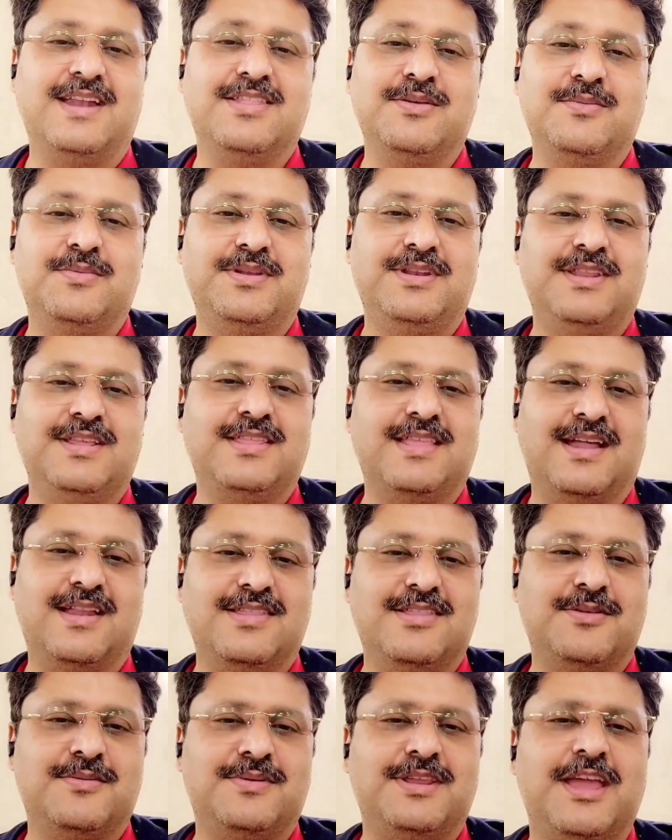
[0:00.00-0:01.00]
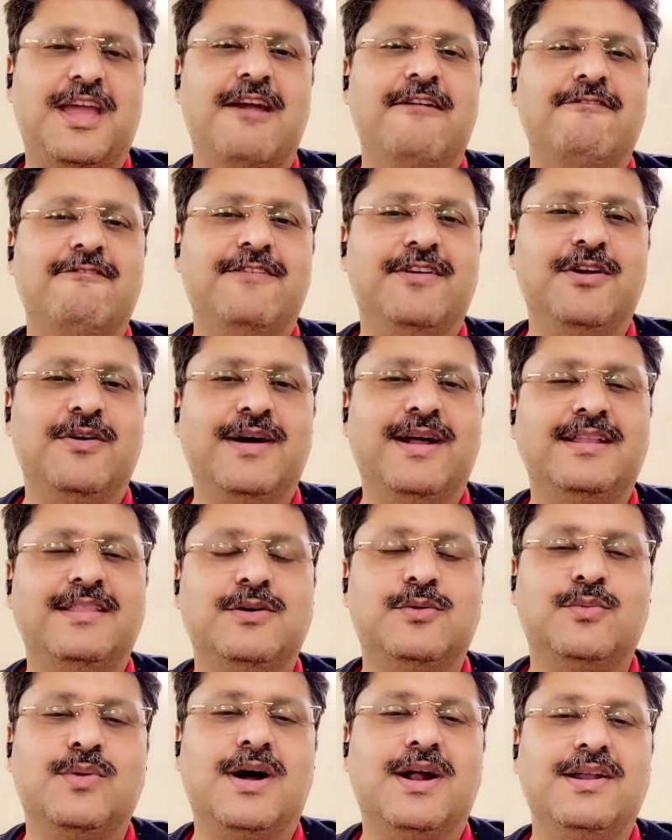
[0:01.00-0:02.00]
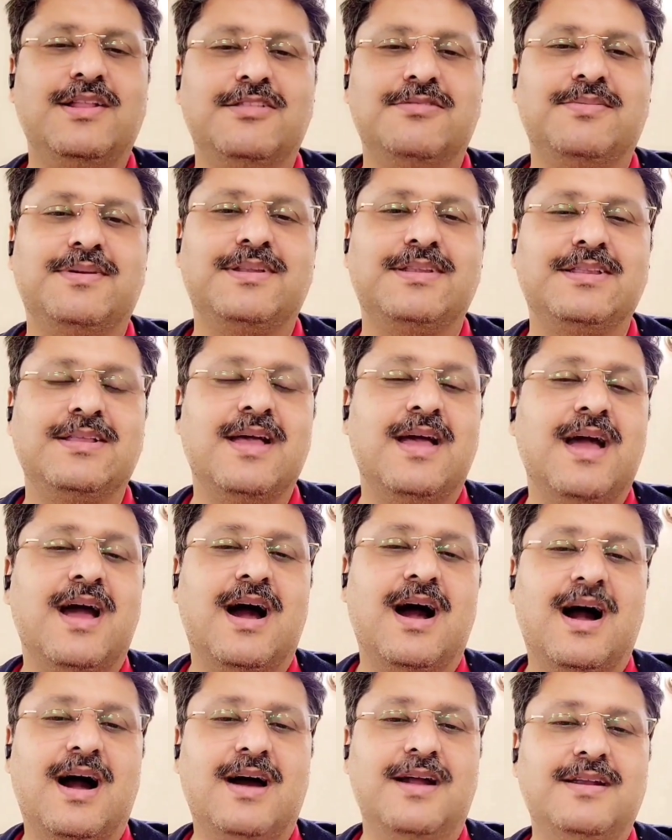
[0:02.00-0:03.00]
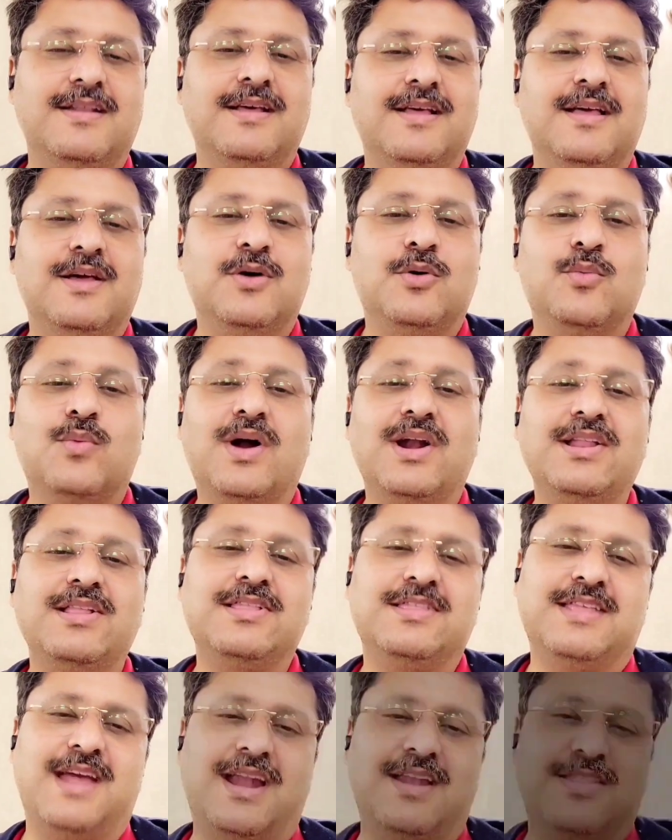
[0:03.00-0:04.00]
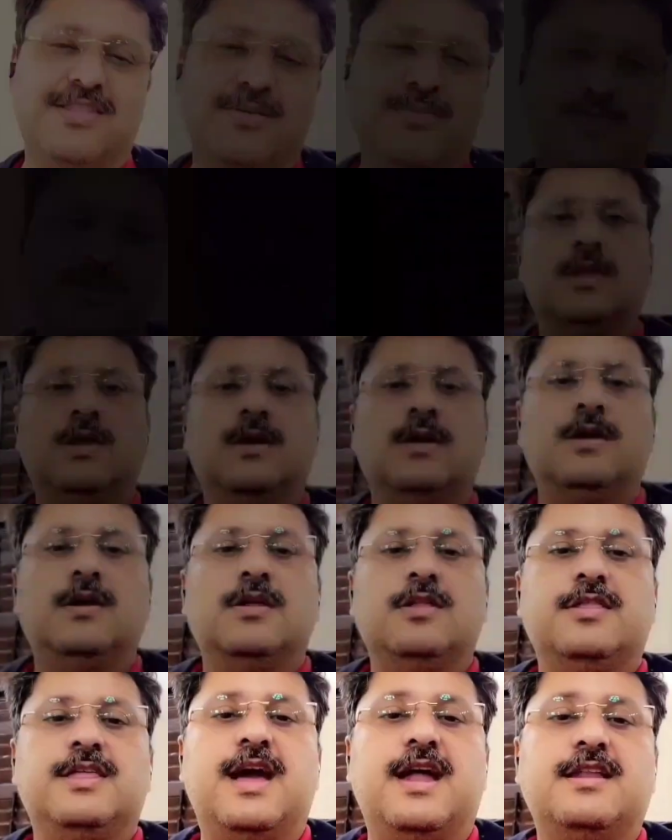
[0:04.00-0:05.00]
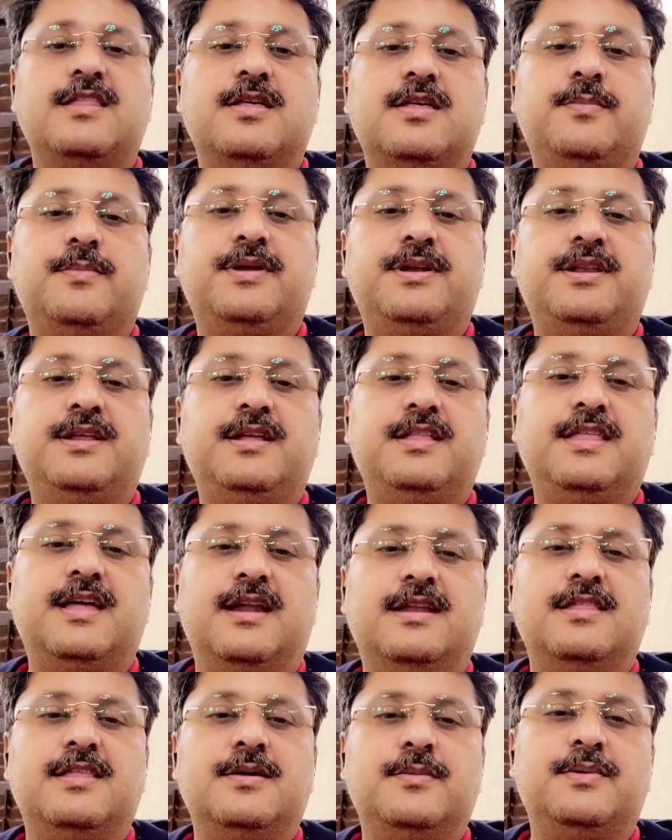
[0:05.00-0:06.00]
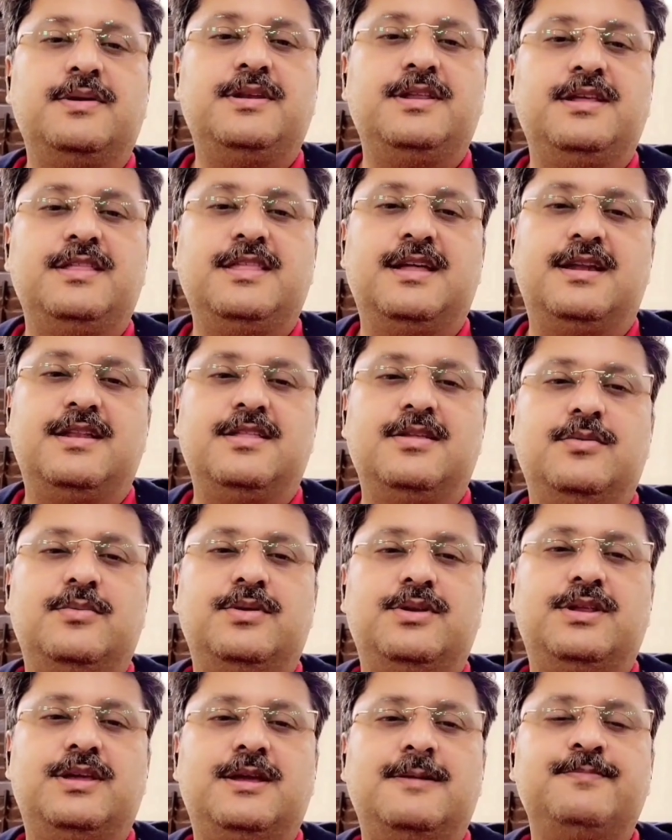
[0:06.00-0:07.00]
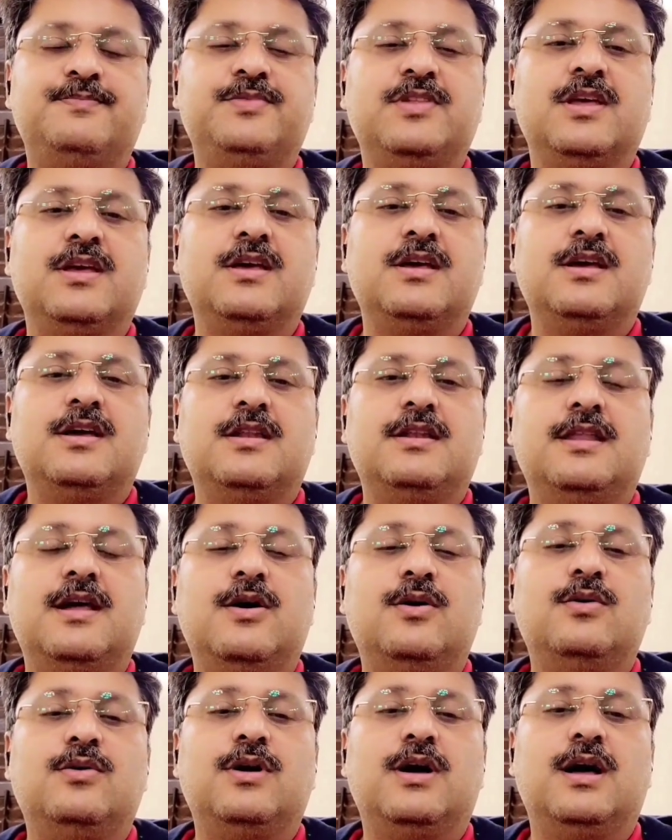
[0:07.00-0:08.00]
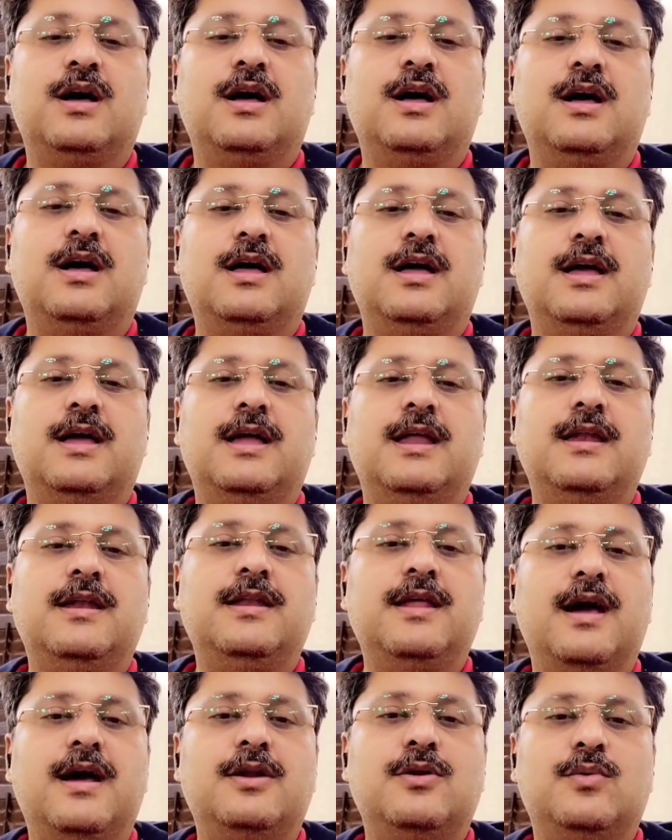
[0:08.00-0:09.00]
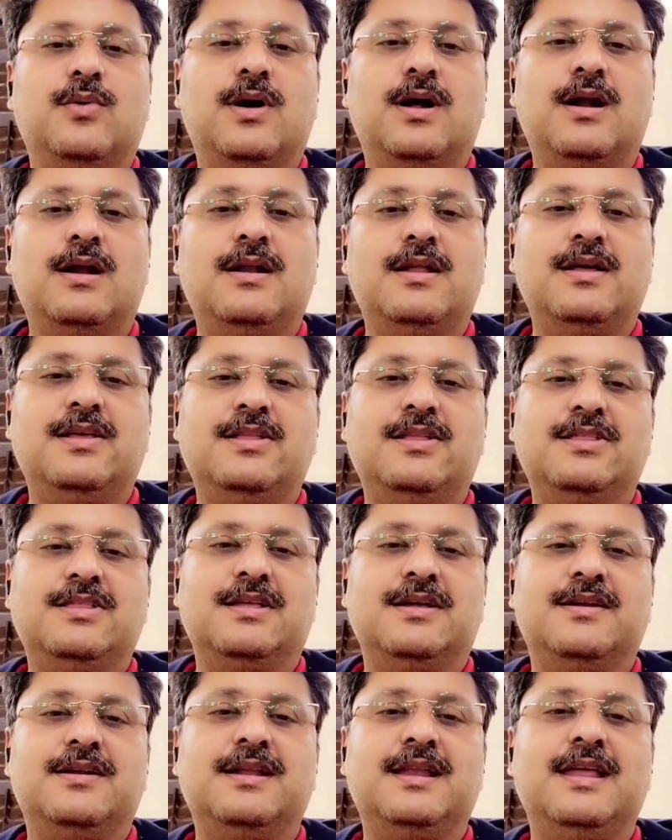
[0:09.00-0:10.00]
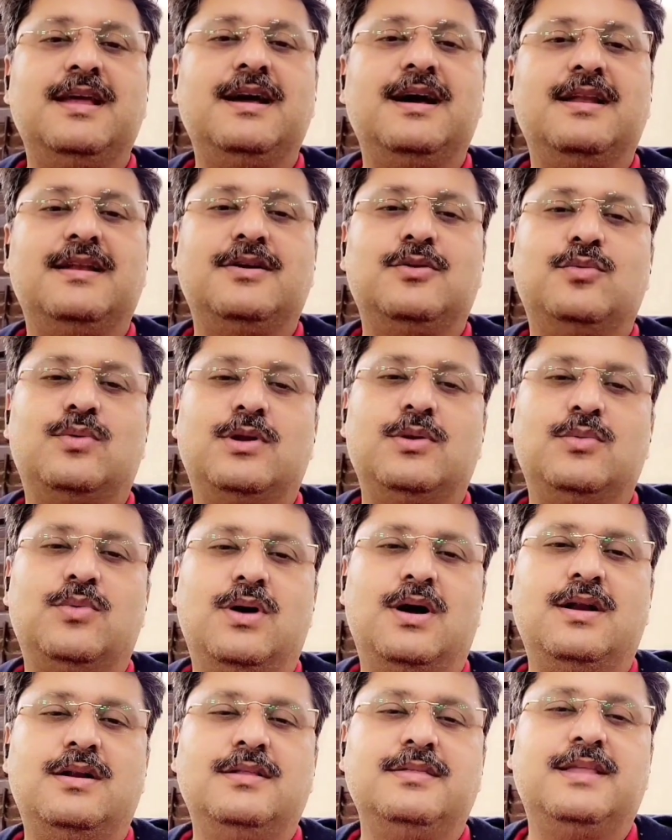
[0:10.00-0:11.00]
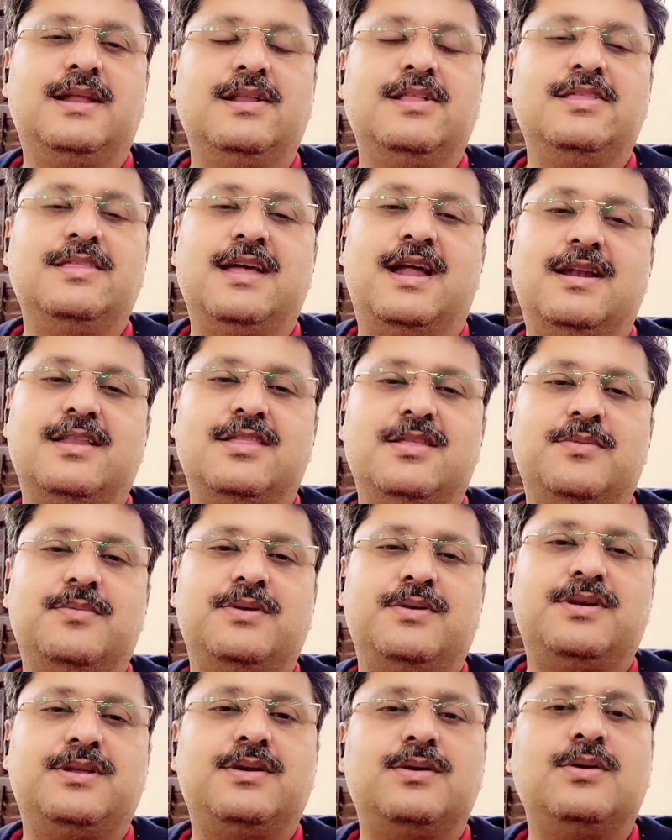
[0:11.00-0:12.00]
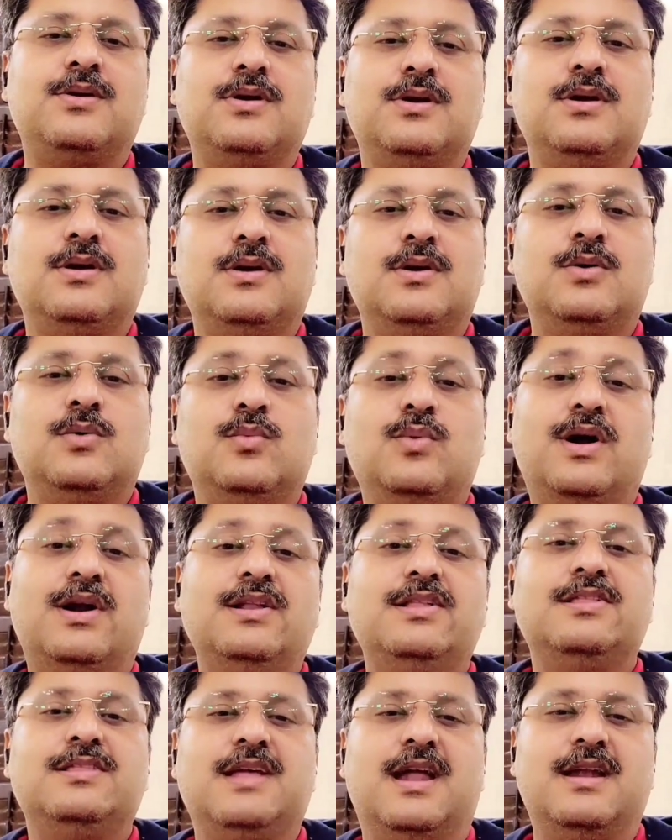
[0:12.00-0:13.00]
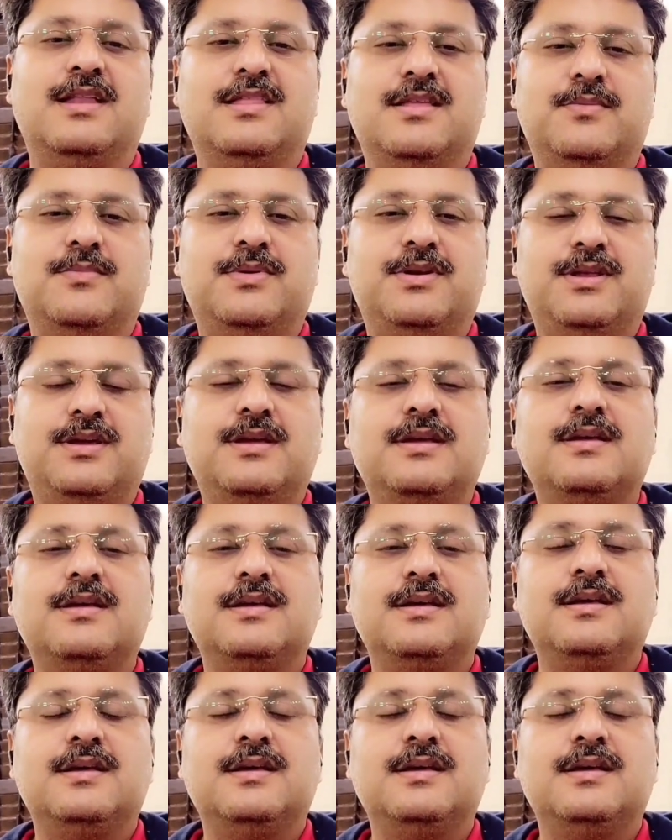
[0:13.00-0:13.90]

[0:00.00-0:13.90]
ChatGPT, ChatGPT. Everywhere the word has been heard. What is ChatGPT? ChatGPT, ChatGPT, ChatGPT. Now, entire world is reeling under one word, that is ChatGPT. What is ChatGPT?